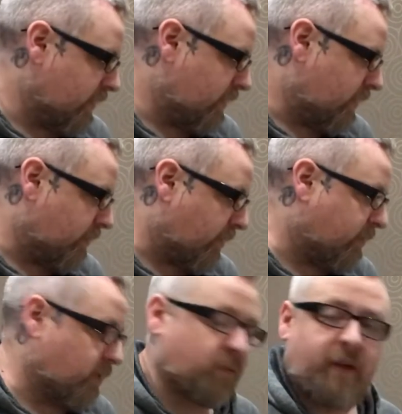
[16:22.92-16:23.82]
I'll probably
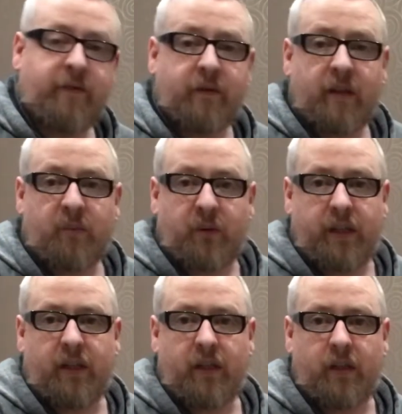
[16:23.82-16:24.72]
just wait for that
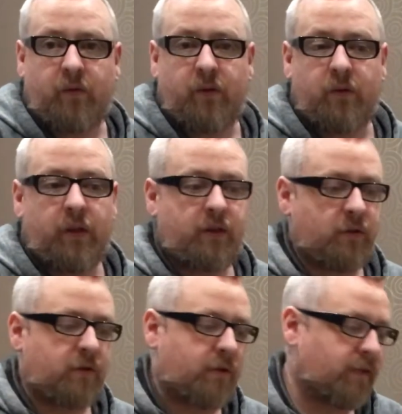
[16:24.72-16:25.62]
break if we do get shut
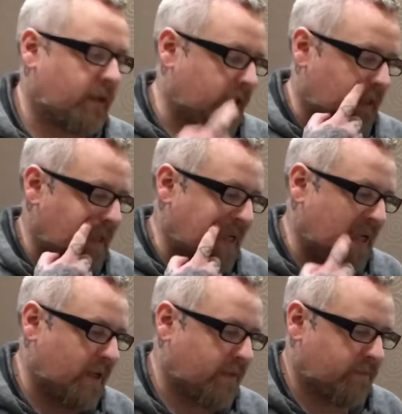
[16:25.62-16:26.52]
down again
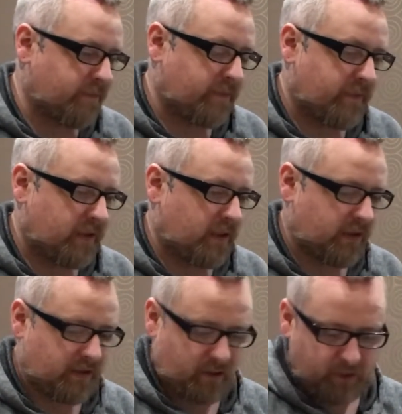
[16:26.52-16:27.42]
and
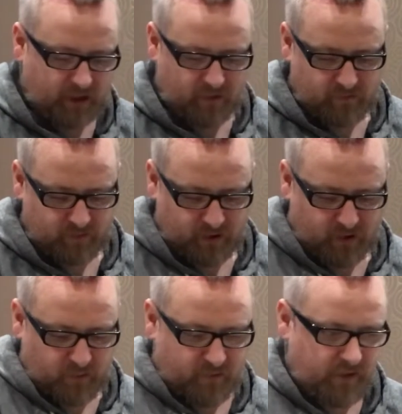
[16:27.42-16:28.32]
start making a
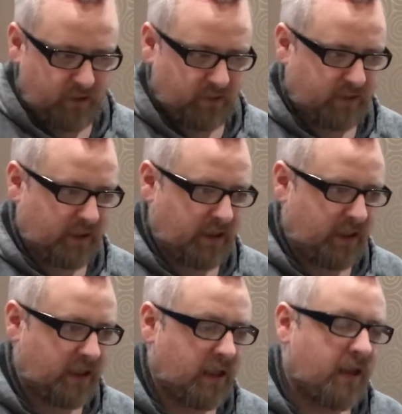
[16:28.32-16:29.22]
couple of videos then again.
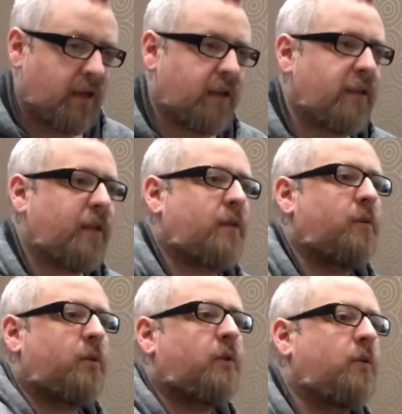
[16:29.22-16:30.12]
I did get some
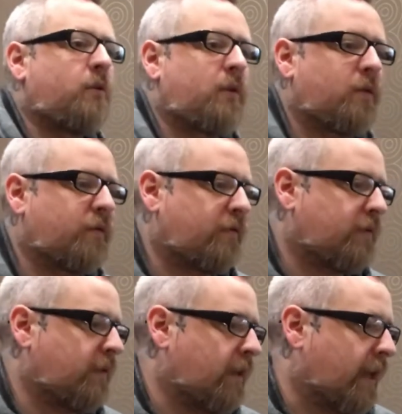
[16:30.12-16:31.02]
other cool stuff
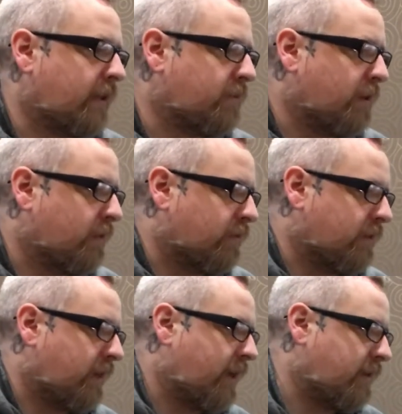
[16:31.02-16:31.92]
last week for the
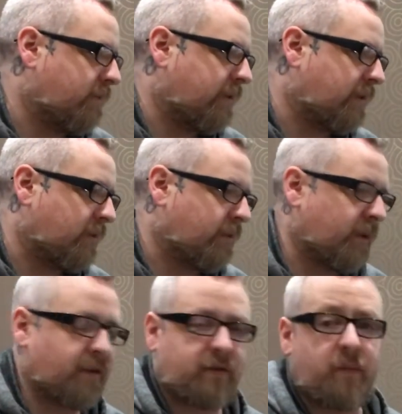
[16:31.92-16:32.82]
car as well that I might make
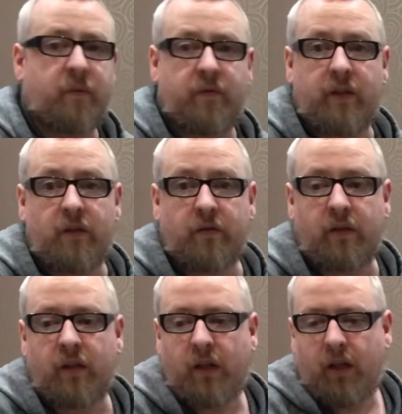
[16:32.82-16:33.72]
a separate video for.
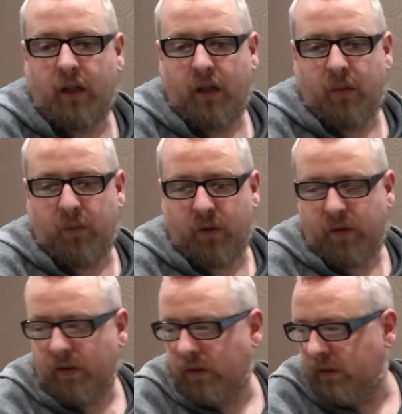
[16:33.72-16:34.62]
But
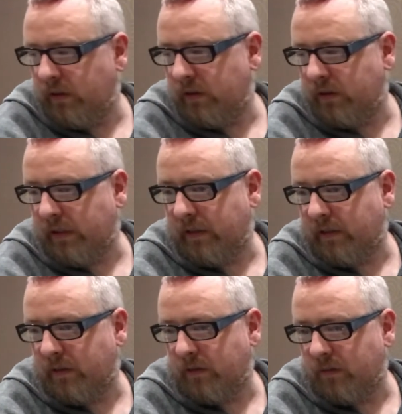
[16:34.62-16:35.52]
that's
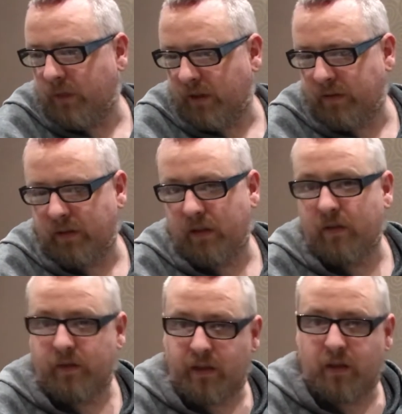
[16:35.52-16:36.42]
the unboxing of
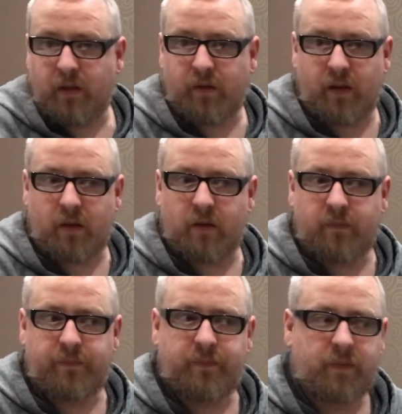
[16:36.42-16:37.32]
the Airlift gear.
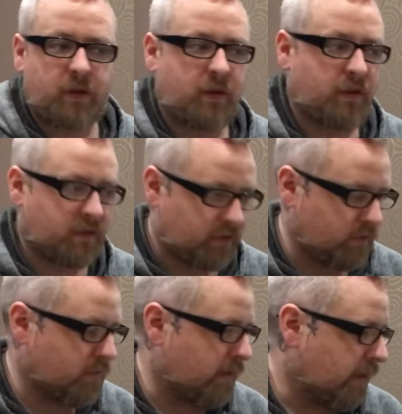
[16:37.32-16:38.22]
It's cool.